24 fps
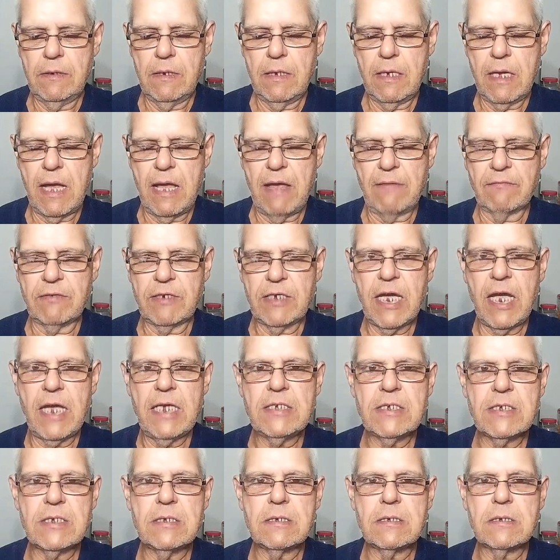have
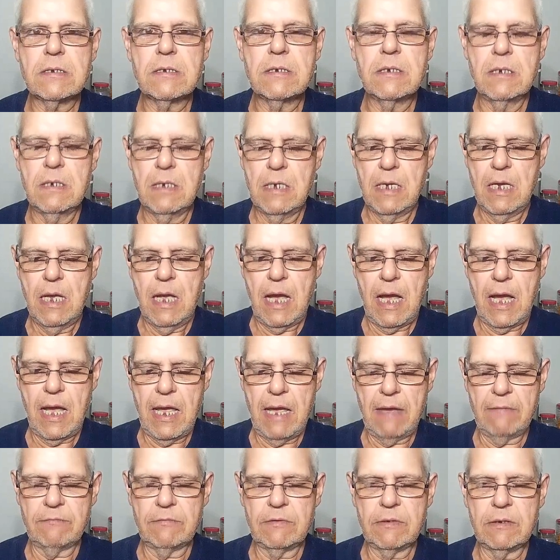cases, I
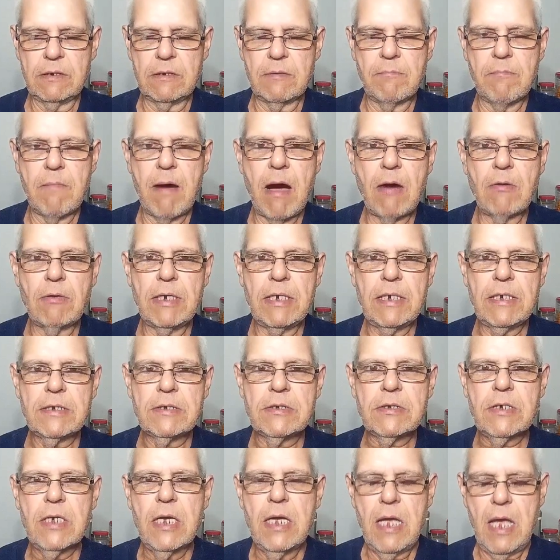have the mountings,
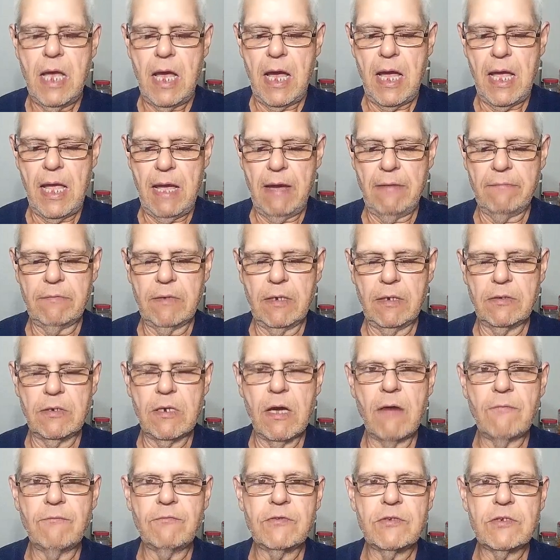I have
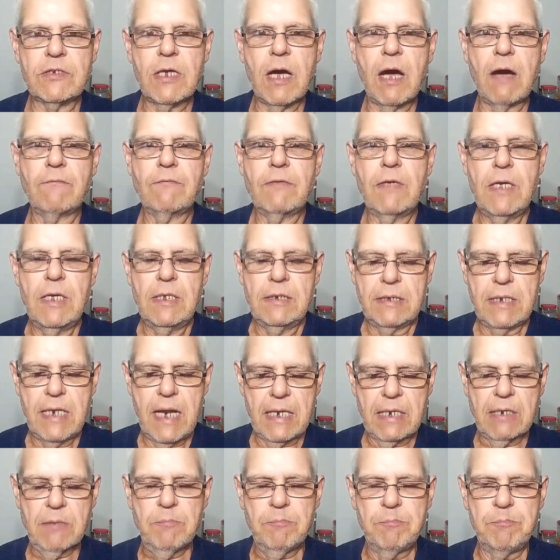enough stuff that I
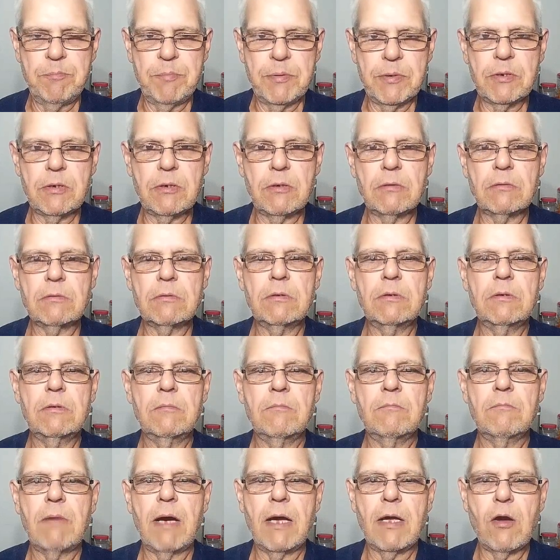can build
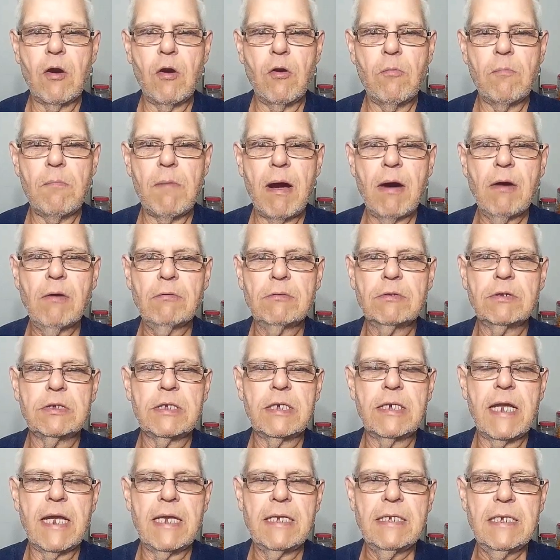my own mounts that
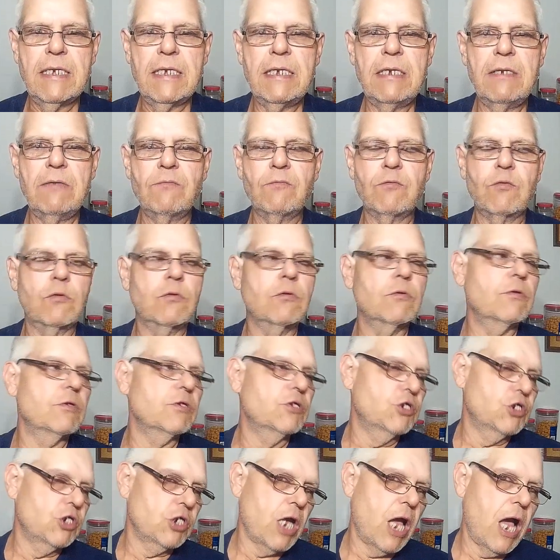I need for the
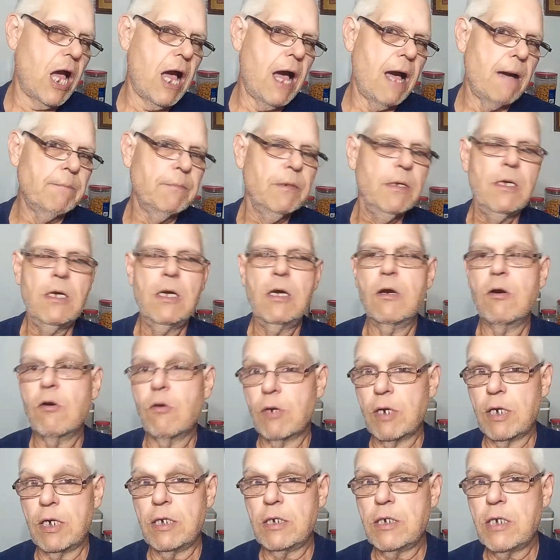shop or
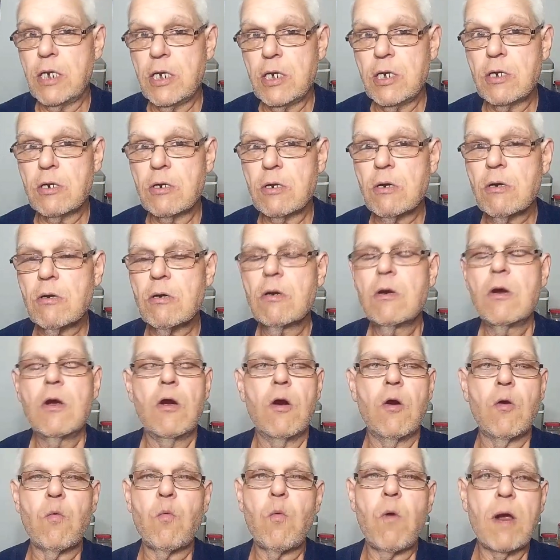in here
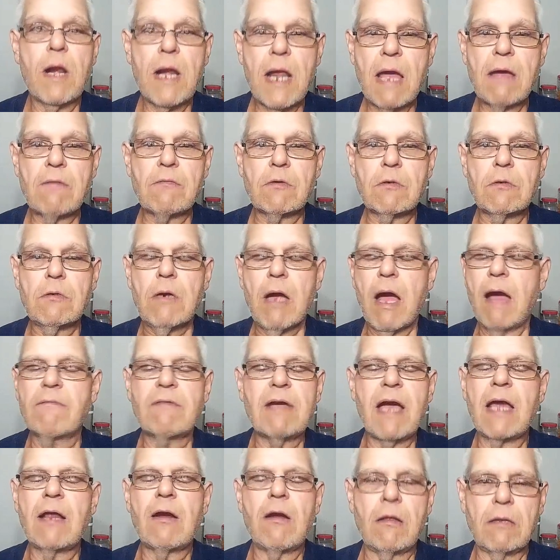or whatever. I've
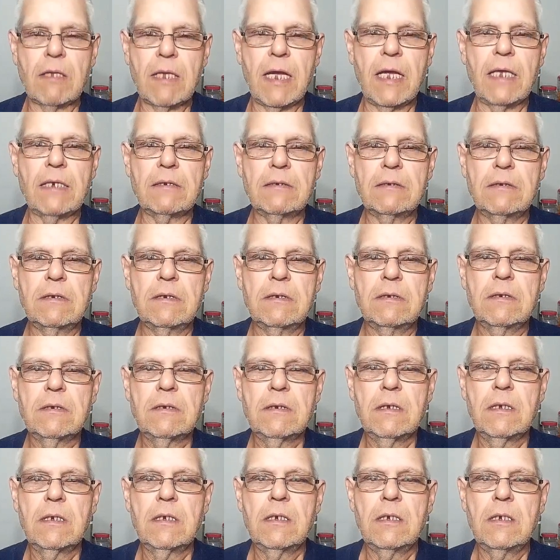got all that.
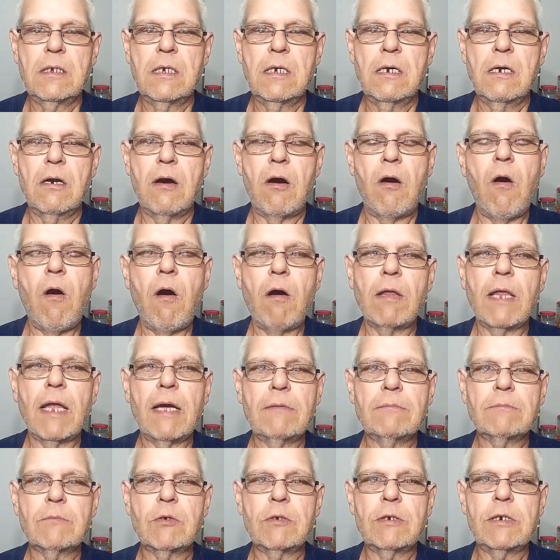All I'm
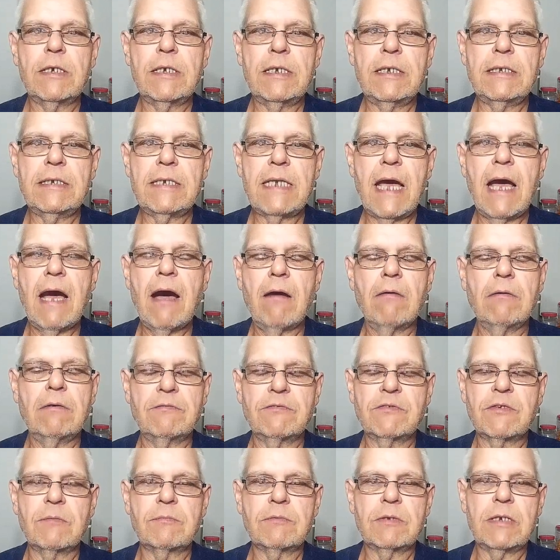going to need now, if
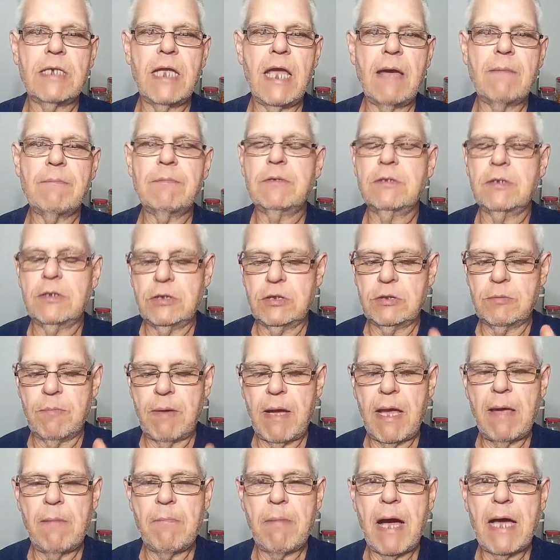something happens, is to
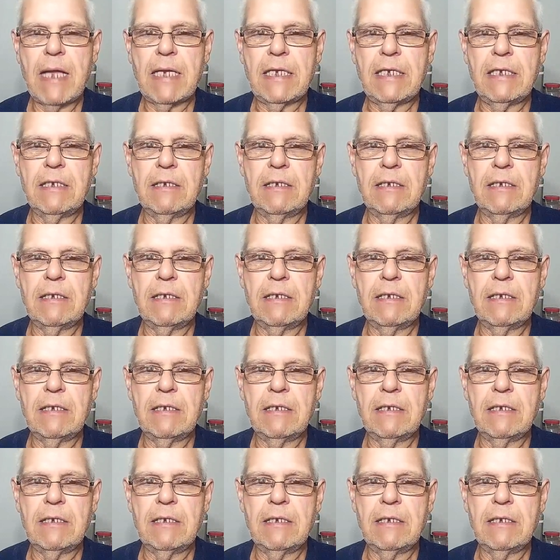buy a body.